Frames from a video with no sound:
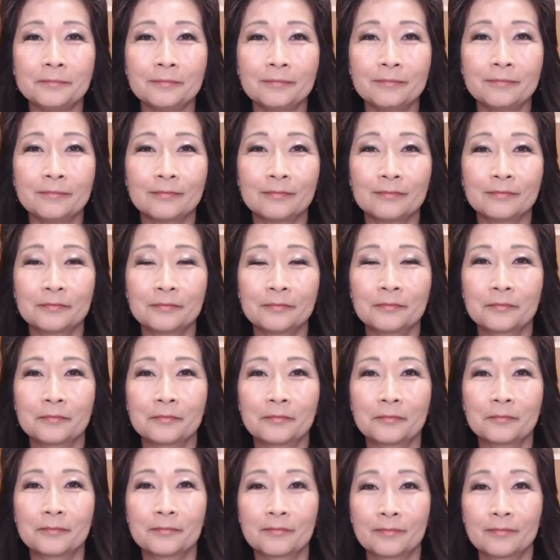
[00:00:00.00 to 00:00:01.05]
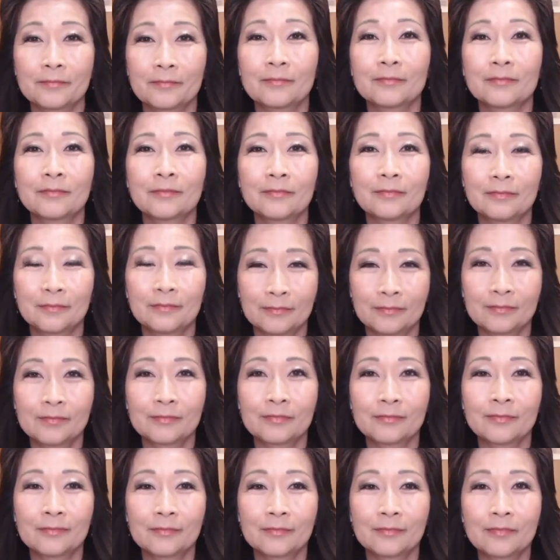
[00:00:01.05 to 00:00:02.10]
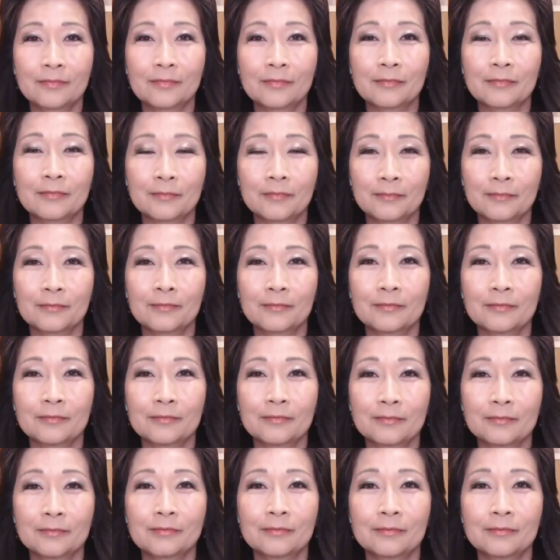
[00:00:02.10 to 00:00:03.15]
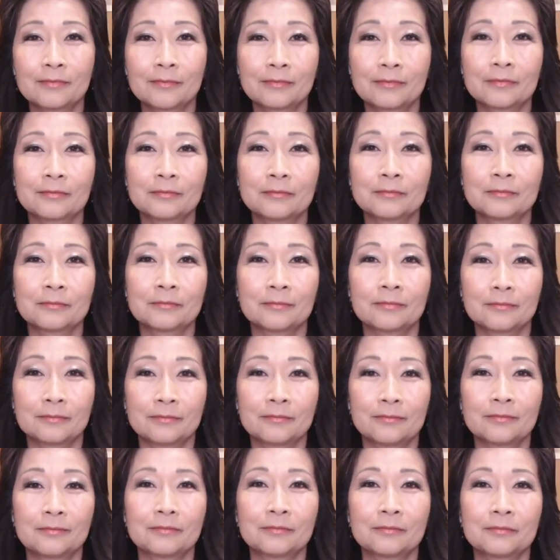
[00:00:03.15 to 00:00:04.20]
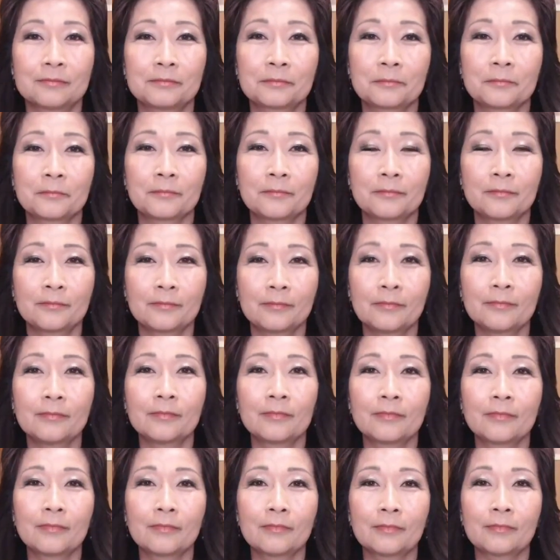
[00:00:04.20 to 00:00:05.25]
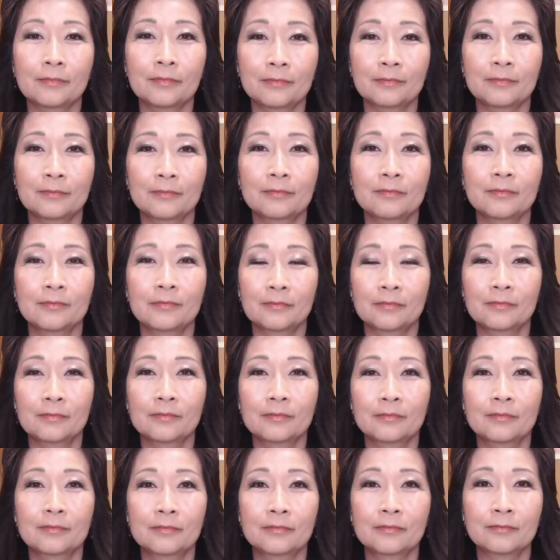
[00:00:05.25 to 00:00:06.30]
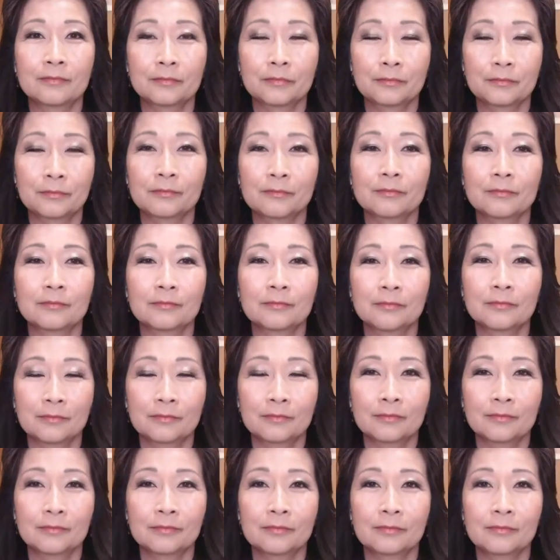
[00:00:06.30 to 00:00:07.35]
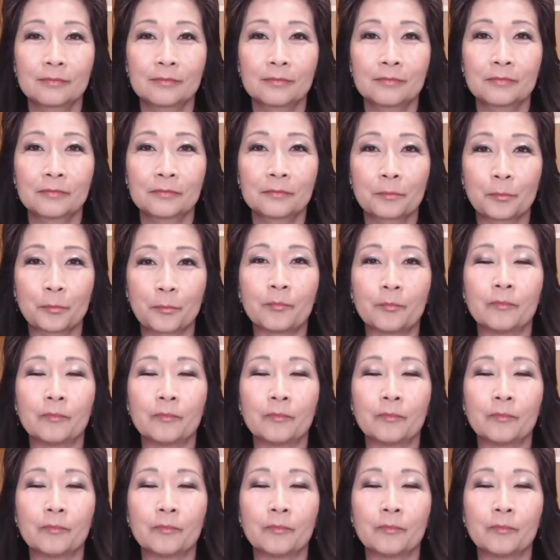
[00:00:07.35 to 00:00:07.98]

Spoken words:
This person isn't speaking.